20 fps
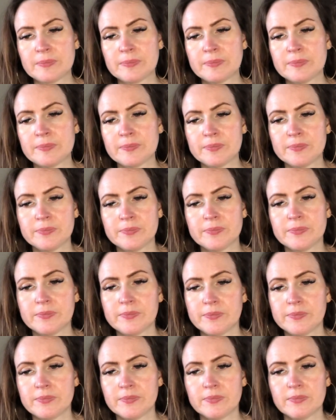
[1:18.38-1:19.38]

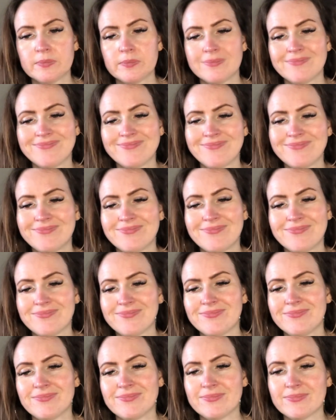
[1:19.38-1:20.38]

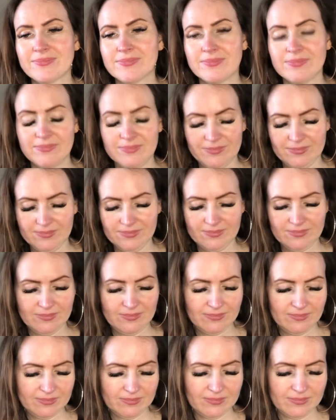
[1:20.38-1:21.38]

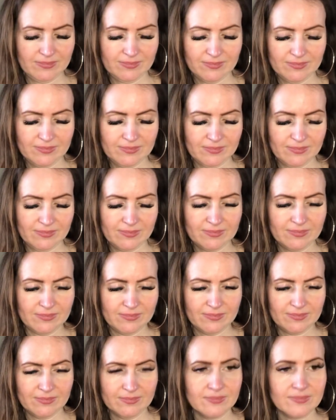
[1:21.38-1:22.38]

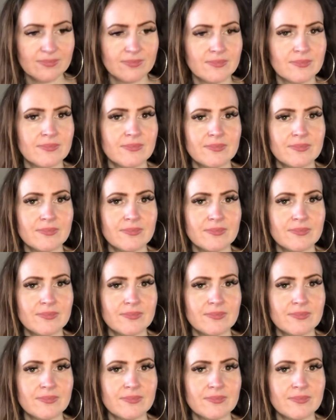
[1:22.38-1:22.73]
Nothing is said.